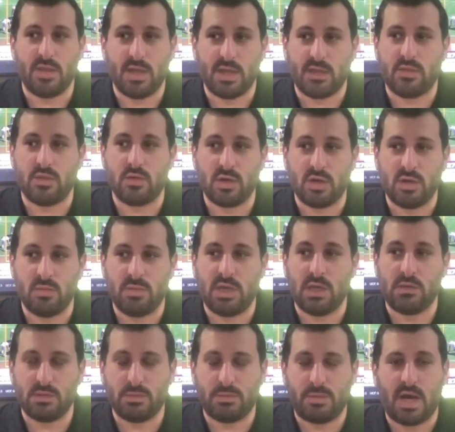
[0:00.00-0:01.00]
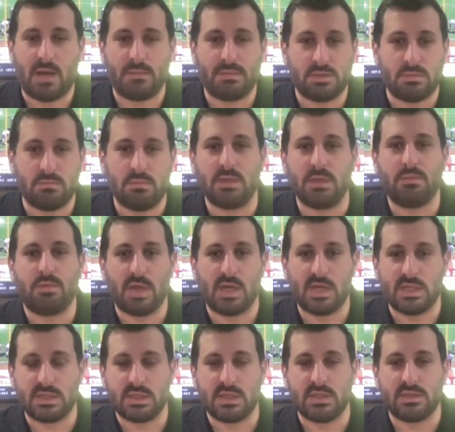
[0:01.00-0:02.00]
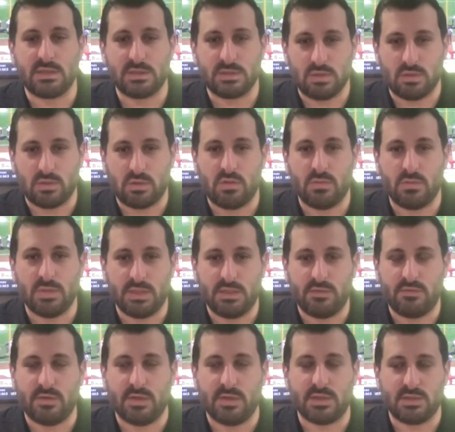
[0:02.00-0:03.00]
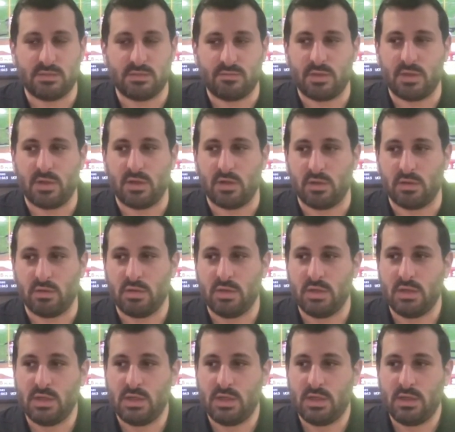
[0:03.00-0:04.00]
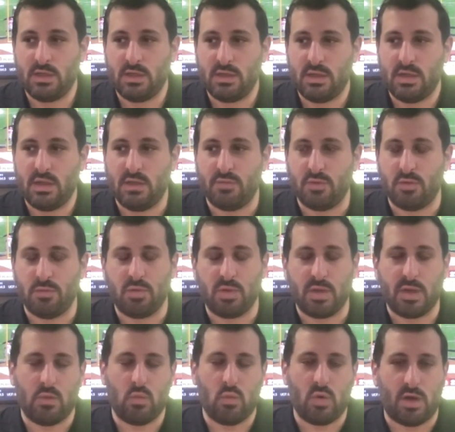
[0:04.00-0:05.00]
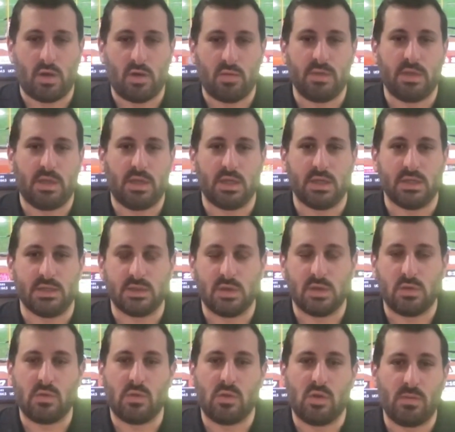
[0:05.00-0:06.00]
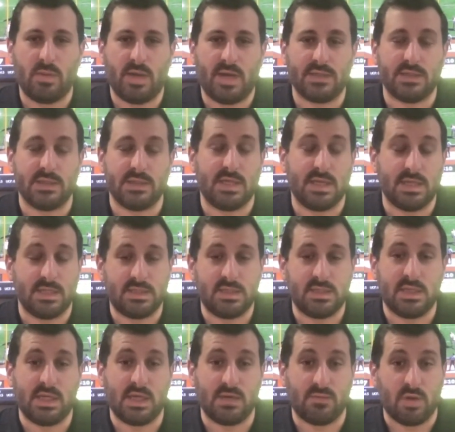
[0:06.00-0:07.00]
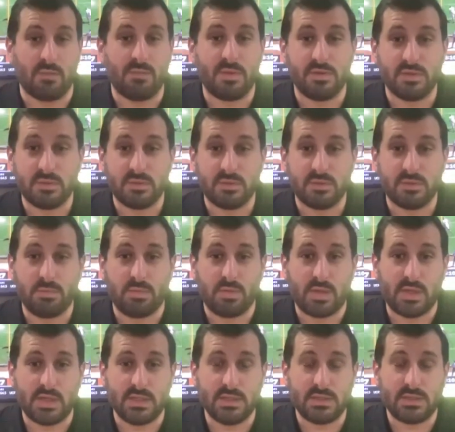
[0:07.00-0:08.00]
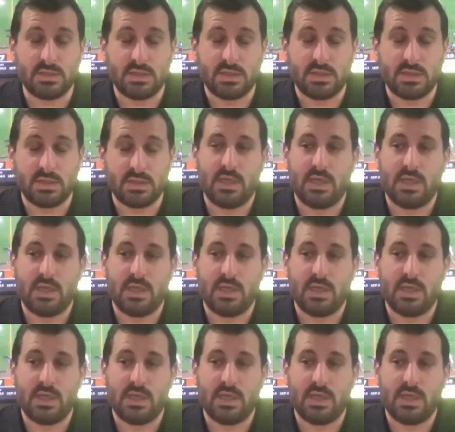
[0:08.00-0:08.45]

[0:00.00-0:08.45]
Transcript: They're going to be able to pop some big plays against this Oklahoma defense if they're playing well, because Oklahoma has a tendency to give up those big plays.